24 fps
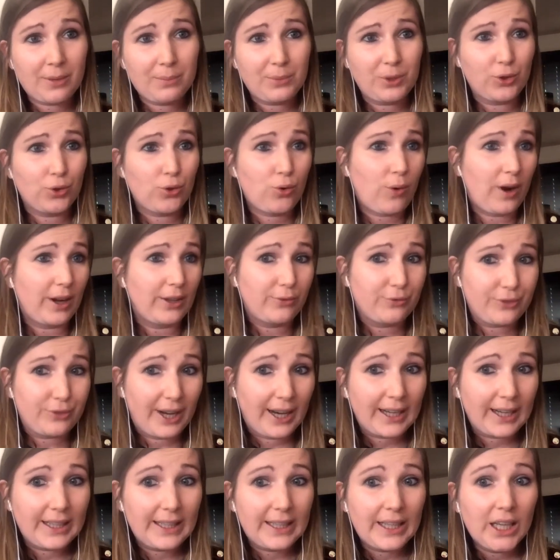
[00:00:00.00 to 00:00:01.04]
But quite
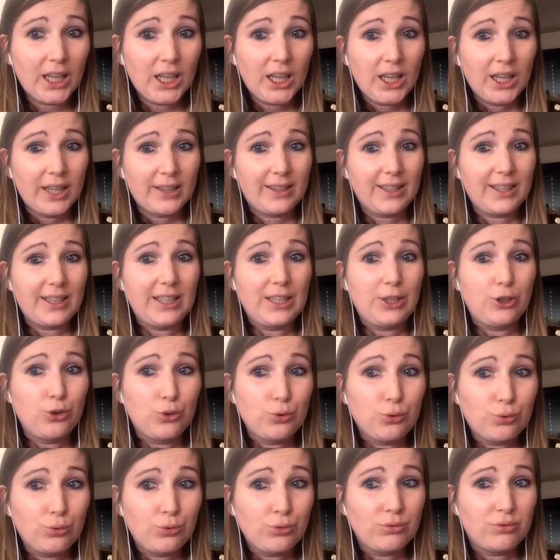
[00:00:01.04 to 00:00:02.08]
frankly, the
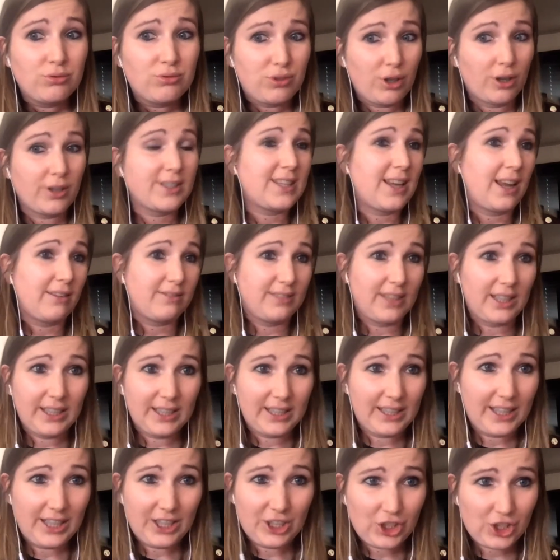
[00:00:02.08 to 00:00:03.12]
EU does have
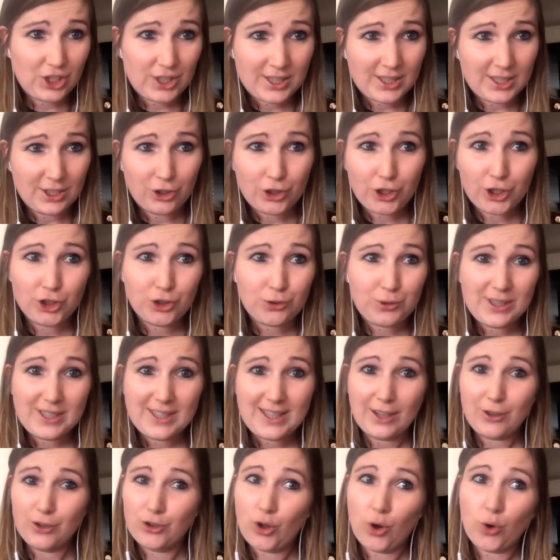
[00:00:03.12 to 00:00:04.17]
delegations in countries
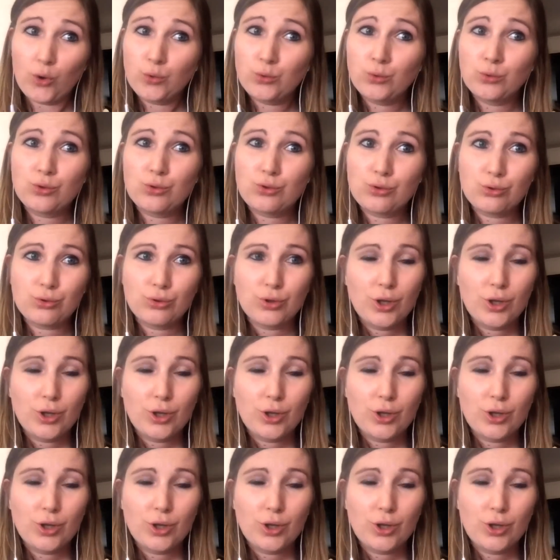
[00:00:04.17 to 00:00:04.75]
that don't